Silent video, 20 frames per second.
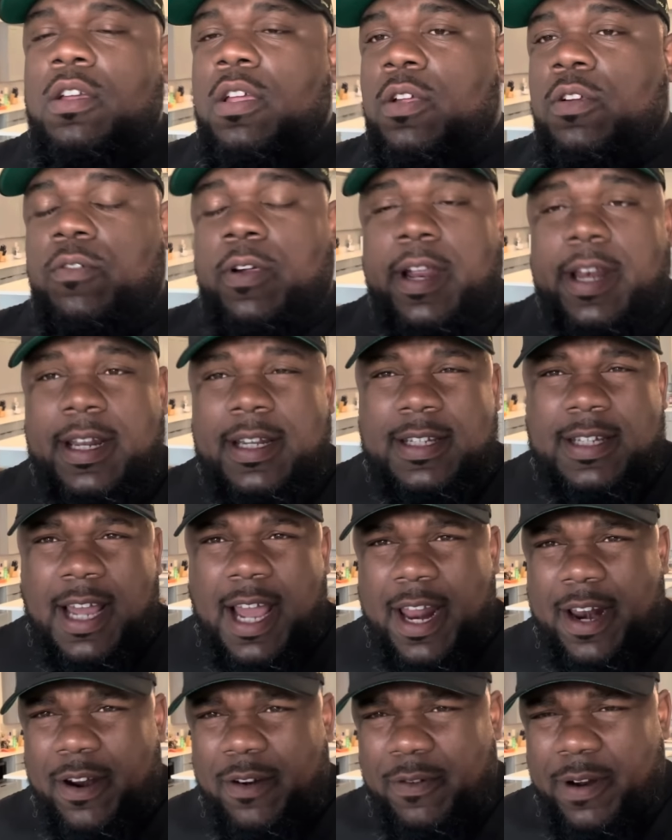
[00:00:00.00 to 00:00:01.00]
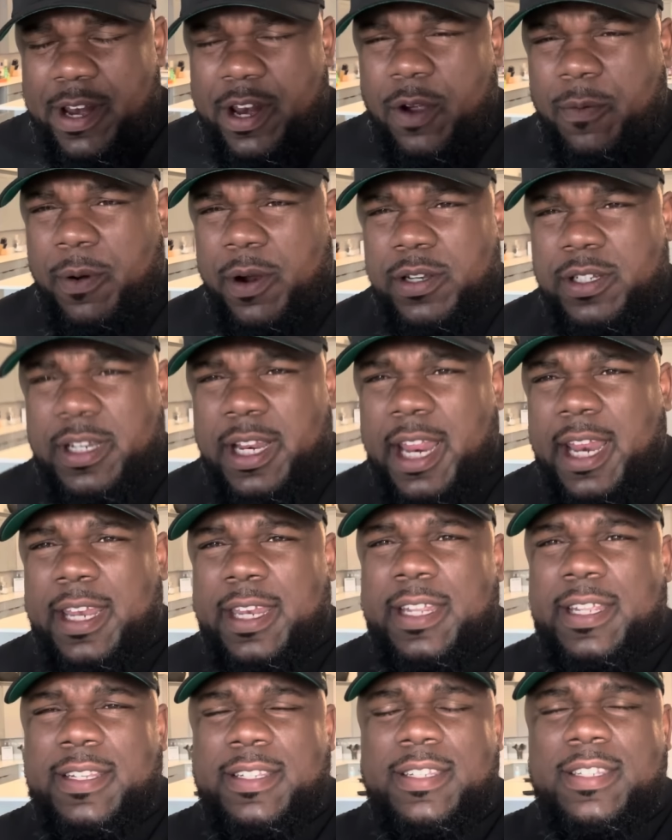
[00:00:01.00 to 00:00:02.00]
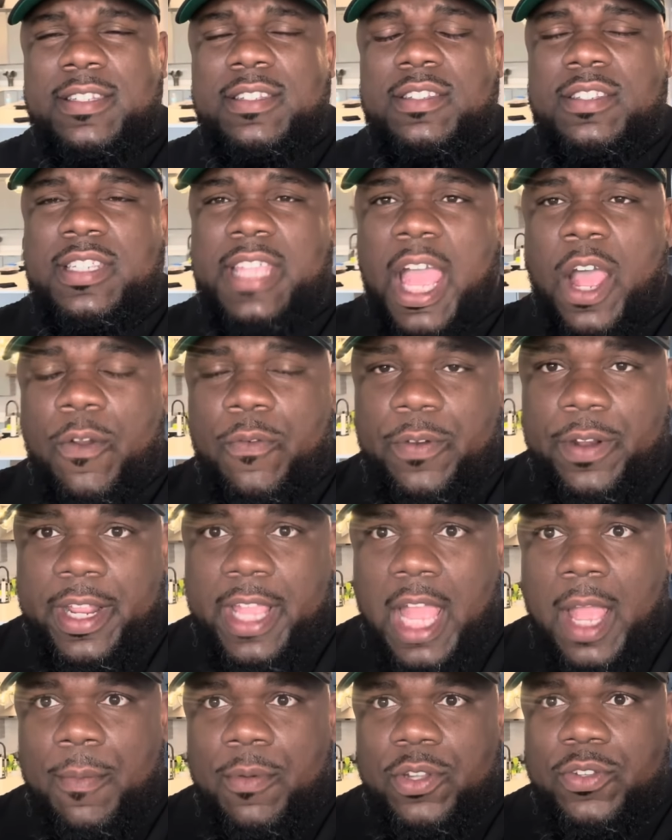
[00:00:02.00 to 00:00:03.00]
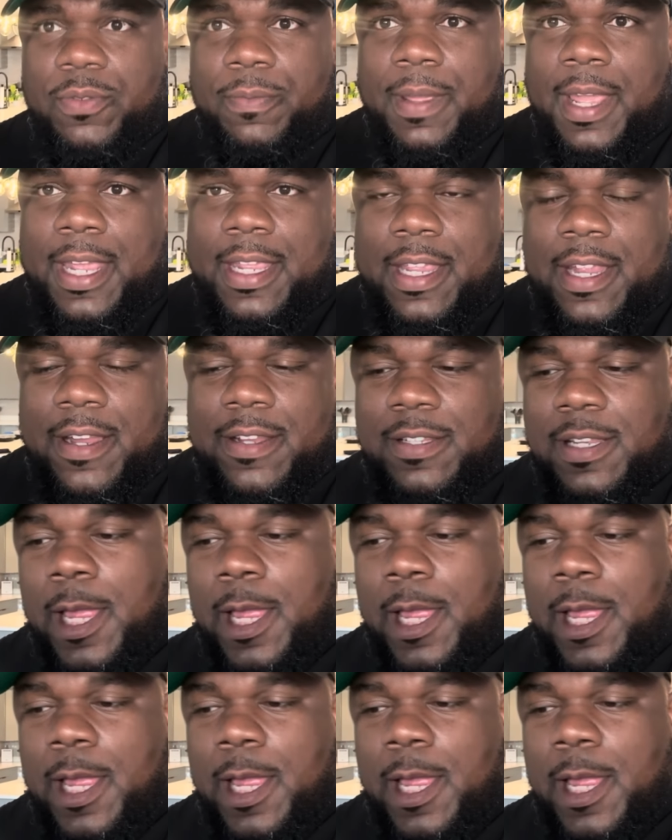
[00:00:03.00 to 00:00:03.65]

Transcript: Great insider, radio personalities, scout for the Cowboys for mad years.